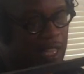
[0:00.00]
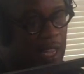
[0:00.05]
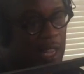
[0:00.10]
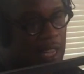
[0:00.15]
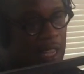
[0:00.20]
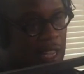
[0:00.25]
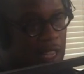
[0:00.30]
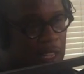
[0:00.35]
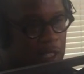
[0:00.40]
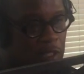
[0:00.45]

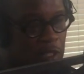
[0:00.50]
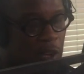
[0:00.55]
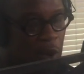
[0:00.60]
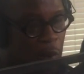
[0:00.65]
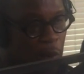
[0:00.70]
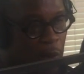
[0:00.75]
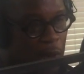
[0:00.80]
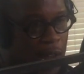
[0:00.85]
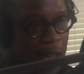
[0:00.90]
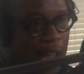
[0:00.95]
thing.
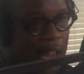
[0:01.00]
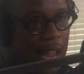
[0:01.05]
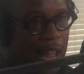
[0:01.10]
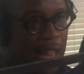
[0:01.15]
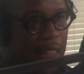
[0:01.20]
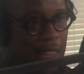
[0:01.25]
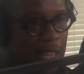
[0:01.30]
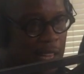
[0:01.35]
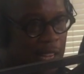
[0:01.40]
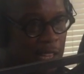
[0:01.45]
So when I
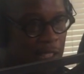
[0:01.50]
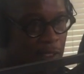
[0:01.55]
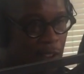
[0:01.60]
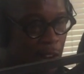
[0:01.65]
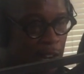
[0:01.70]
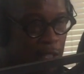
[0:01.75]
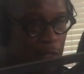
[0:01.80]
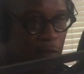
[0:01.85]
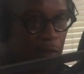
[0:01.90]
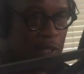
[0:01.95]
got there, they
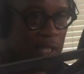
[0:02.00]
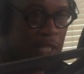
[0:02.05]
started